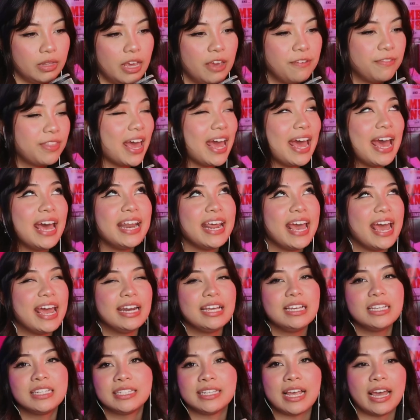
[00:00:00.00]
If that had
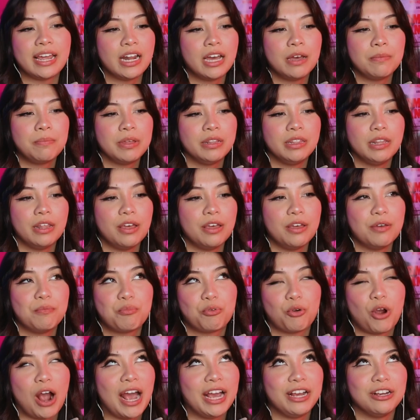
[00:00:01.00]
any setup in the
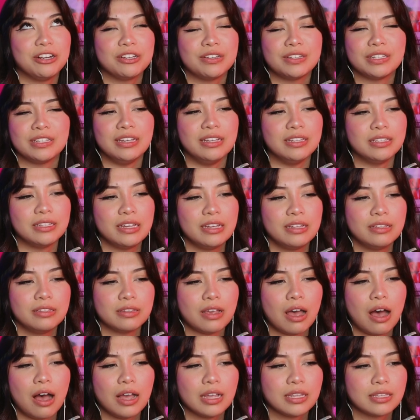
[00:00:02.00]
prior seasons,
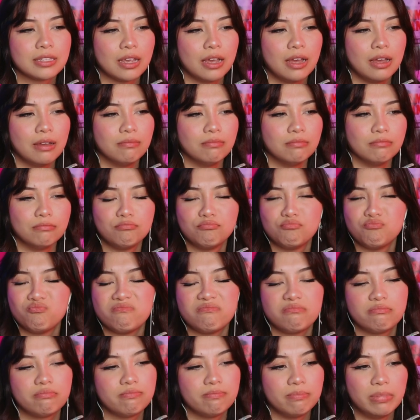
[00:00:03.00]
awesome.
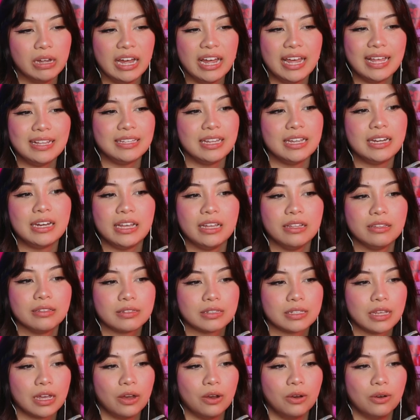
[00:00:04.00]
But it didn't,
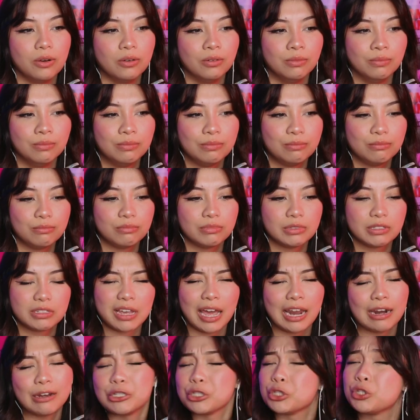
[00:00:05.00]
so it's
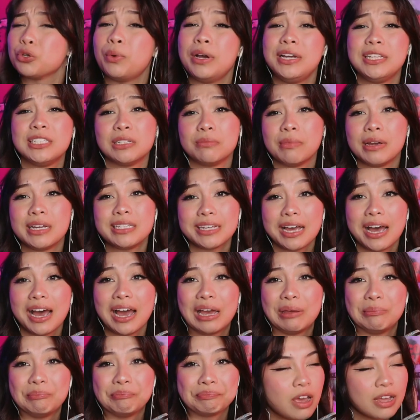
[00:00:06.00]
kind of just a waste of my
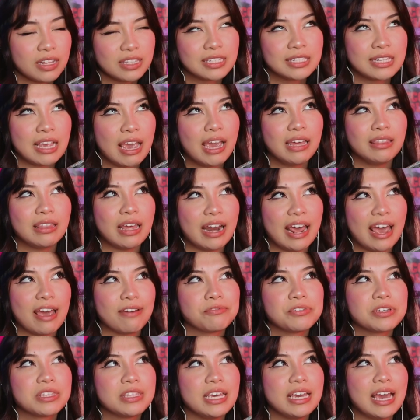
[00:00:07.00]
time. Not saying that
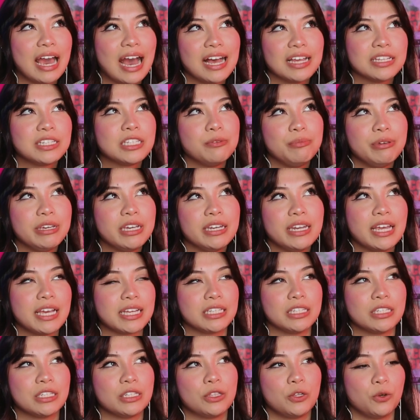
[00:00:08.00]
everything has to be
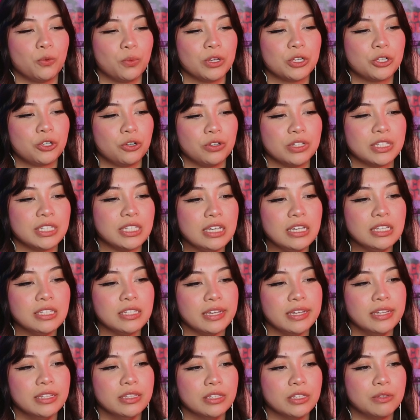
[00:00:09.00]
connected to the original
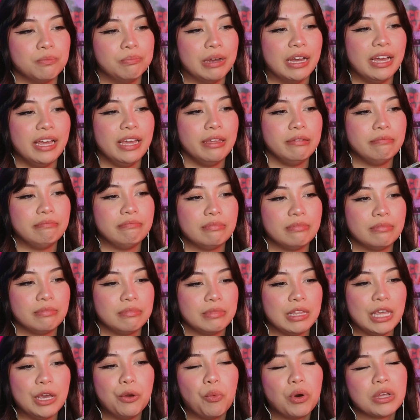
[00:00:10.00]
seasons, but
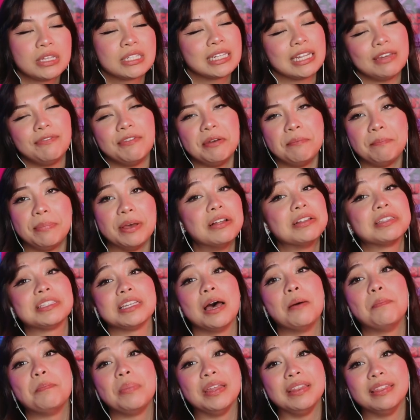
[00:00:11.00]
it wasn't even built
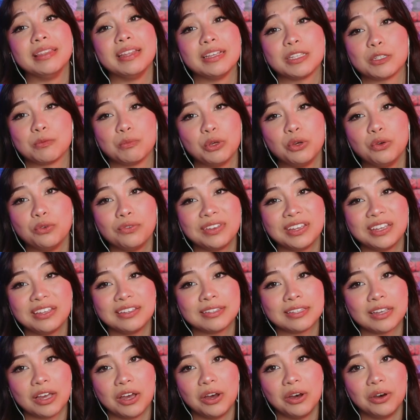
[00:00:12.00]
up in this movie,
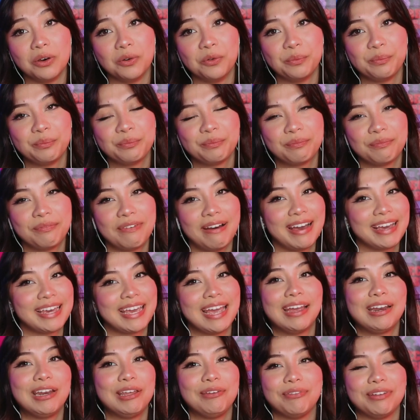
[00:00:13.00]
so I
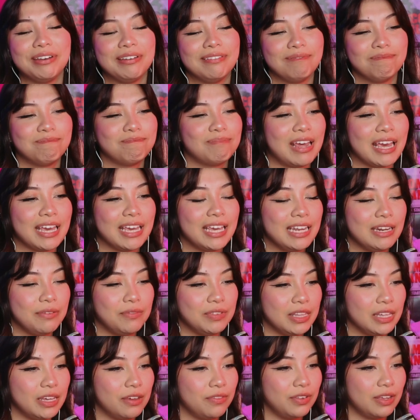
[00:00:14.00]
can't even
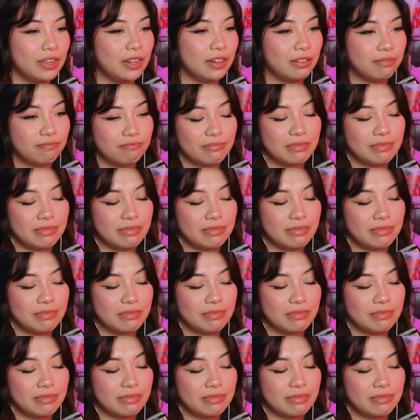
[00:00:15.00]
think of it